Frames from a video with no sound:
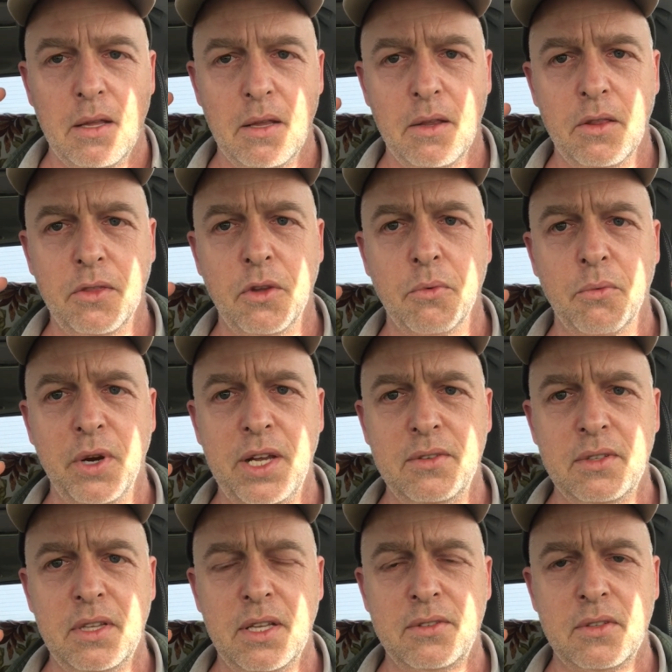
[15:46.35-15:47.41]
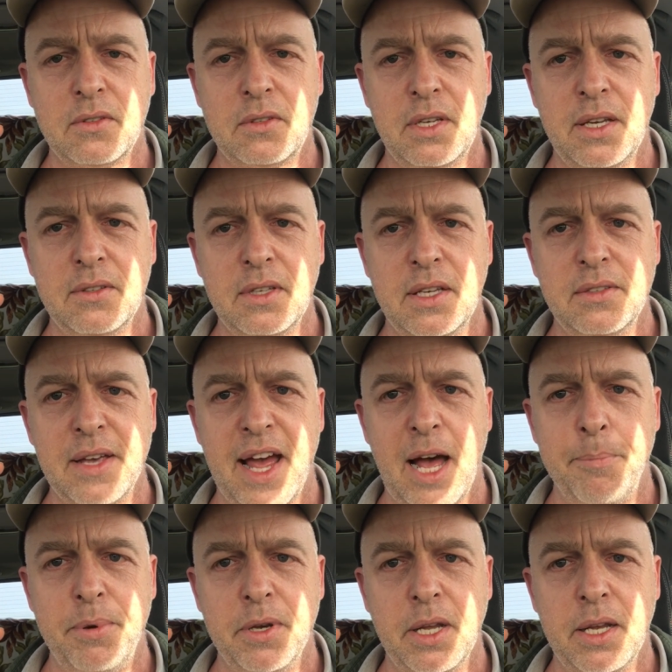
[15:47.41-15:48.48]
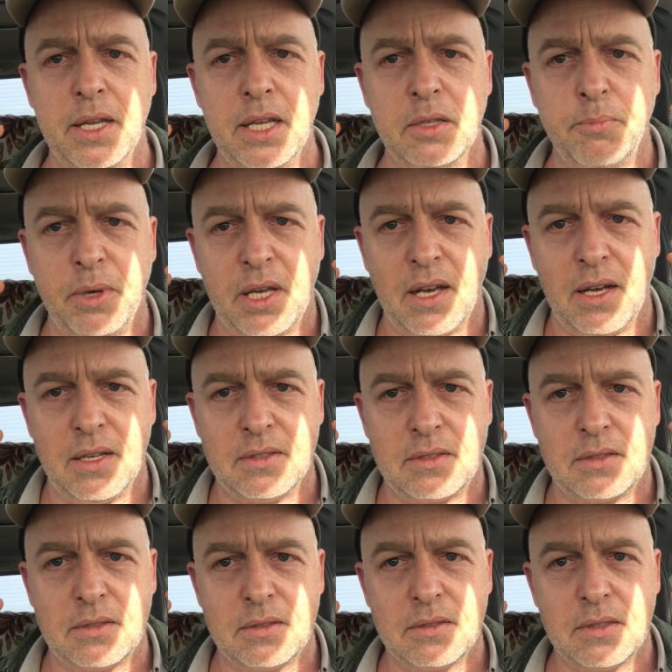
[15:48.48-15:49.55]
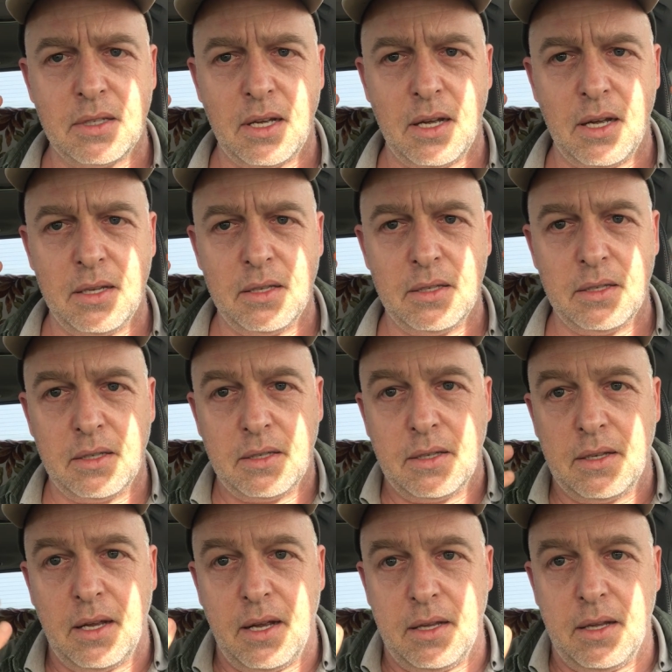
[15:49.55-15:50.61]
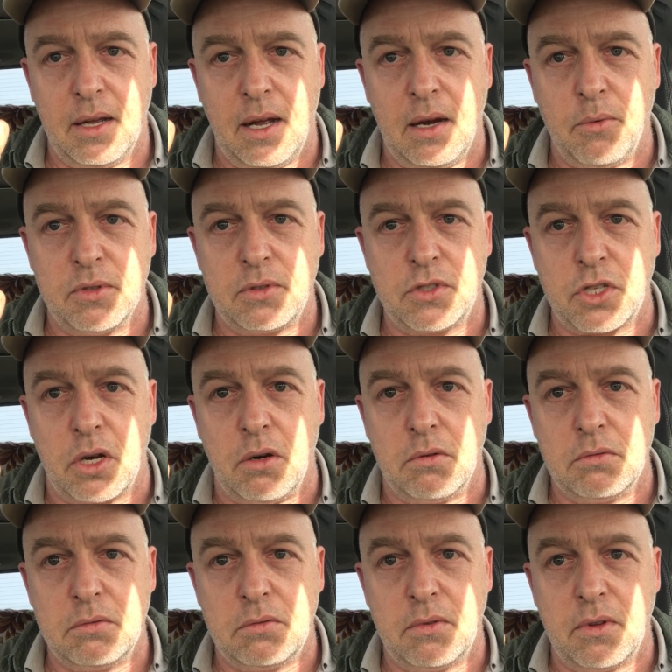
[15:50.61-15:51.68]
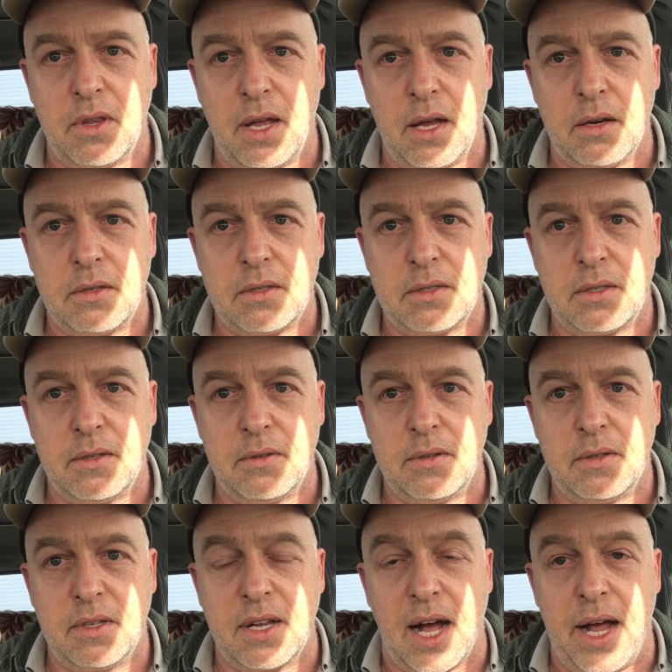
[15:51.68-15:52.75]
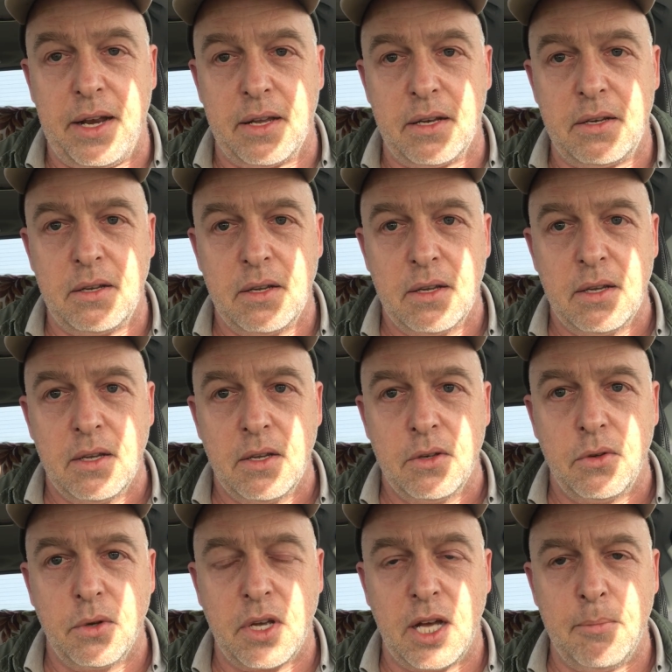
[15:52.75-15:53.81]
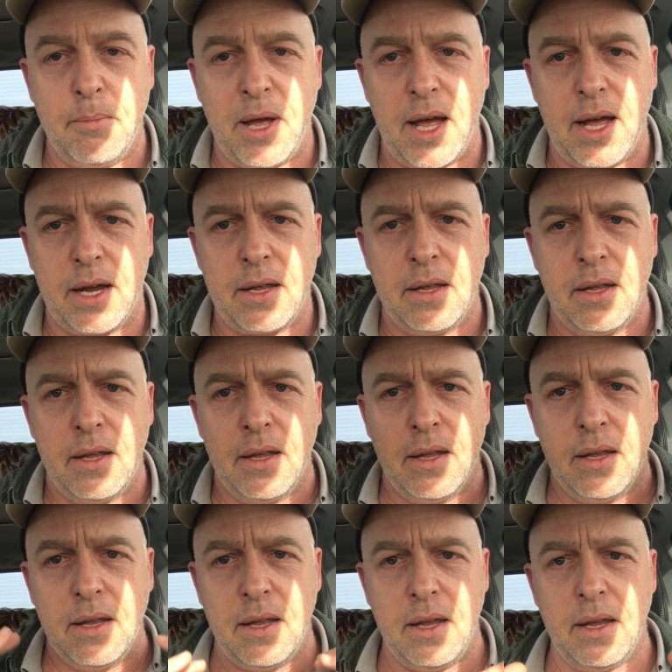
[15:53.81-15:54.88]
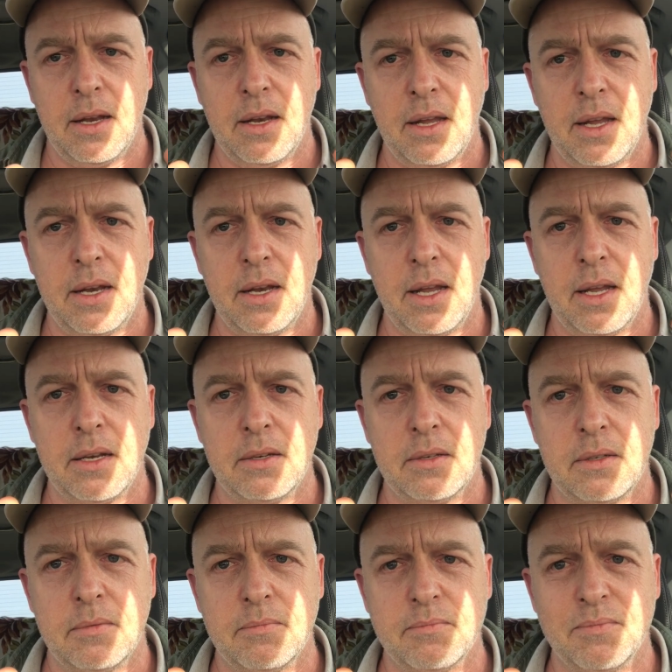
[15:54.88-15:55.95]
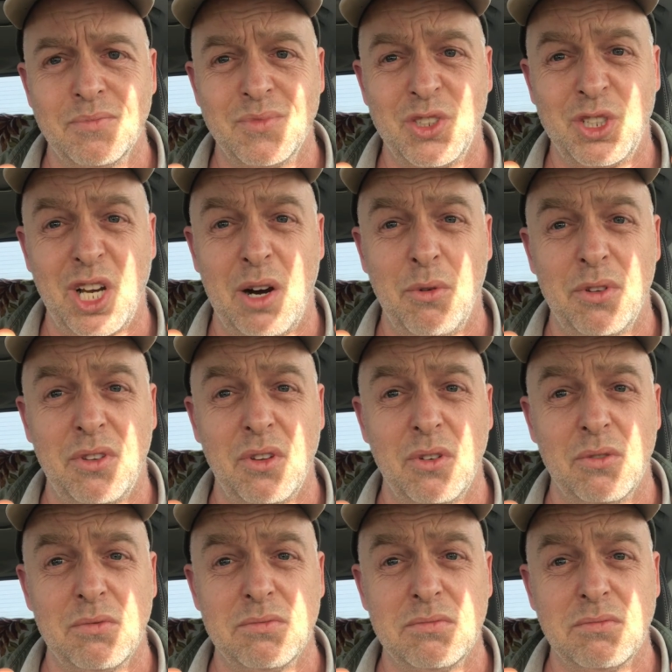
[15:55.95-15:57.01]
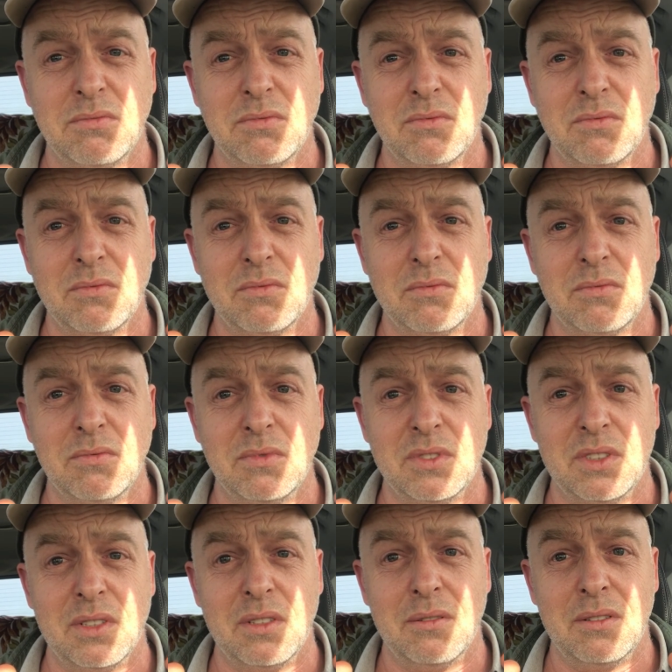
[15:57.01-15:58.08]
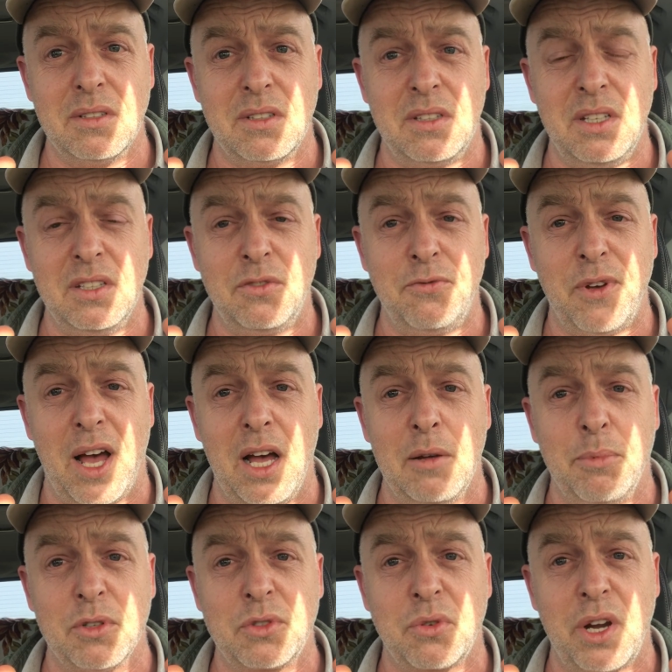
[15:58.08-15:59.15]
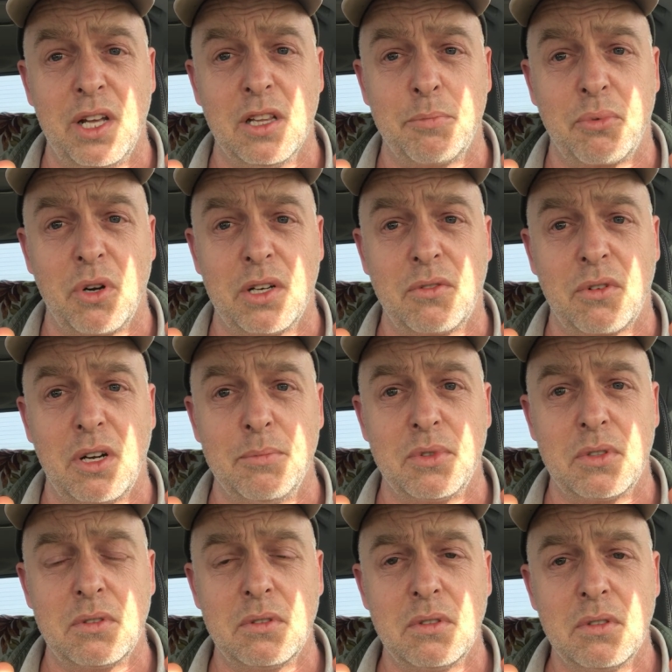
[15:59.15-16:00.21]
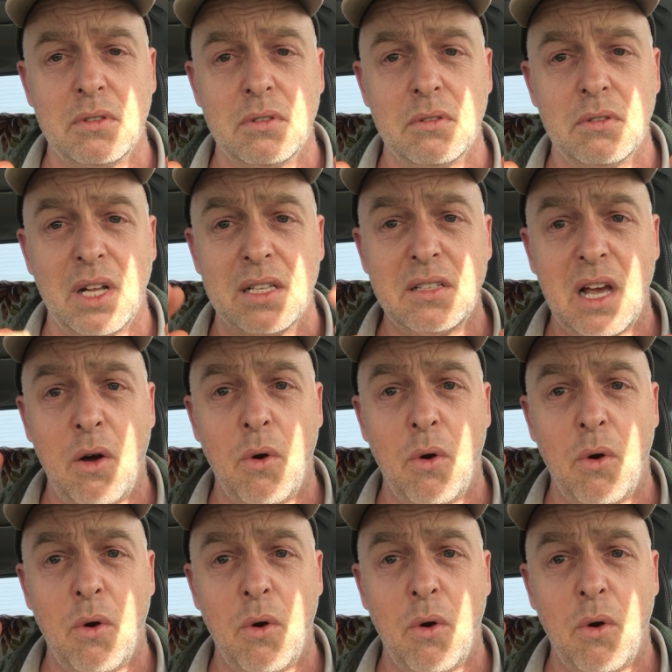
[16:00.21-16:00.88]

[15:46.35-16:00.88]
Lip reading: The reason this is happening is because I was shown that, guided to come back and share with you this valuable trail of breadcrumbs. That's how